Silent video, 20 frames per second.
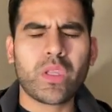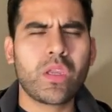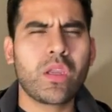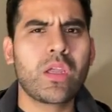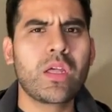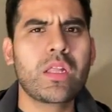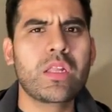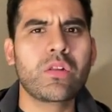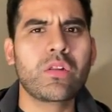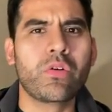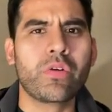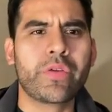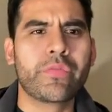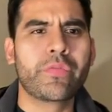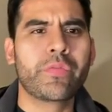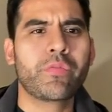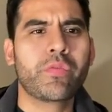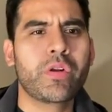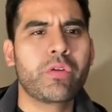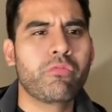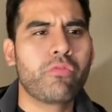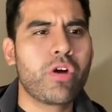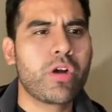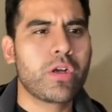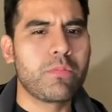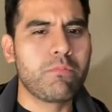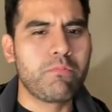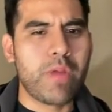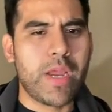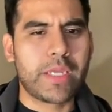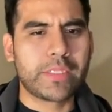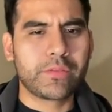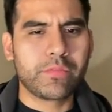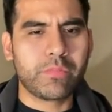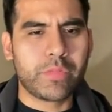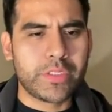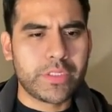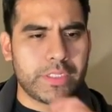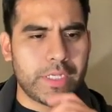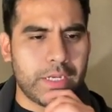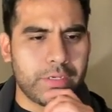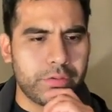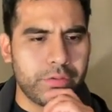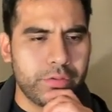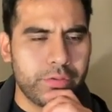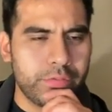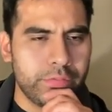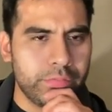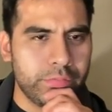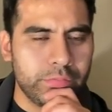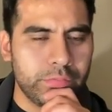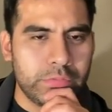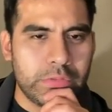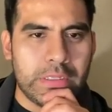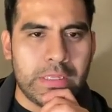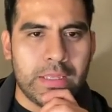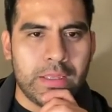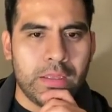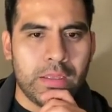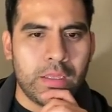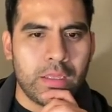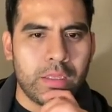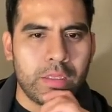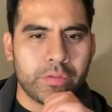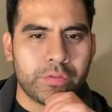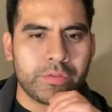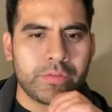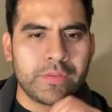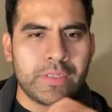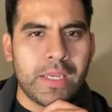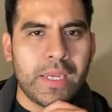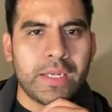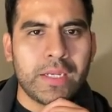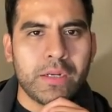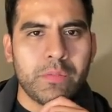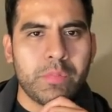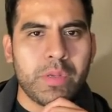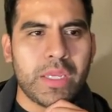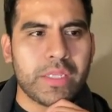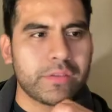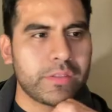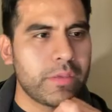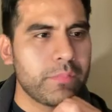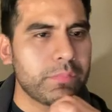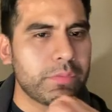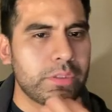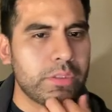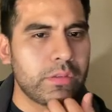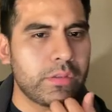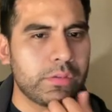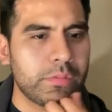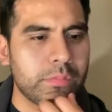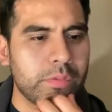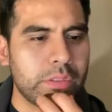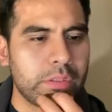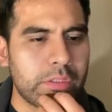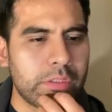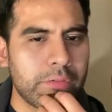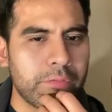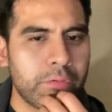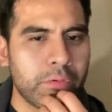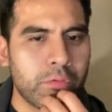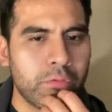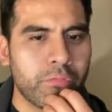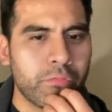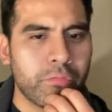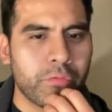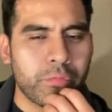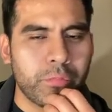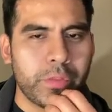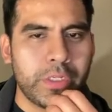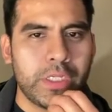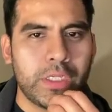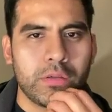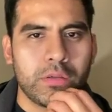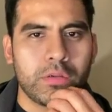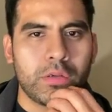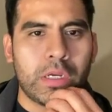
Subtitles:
Hello everyone and welcome back to my channel. Today I'm gonna be attempting something difficult for me.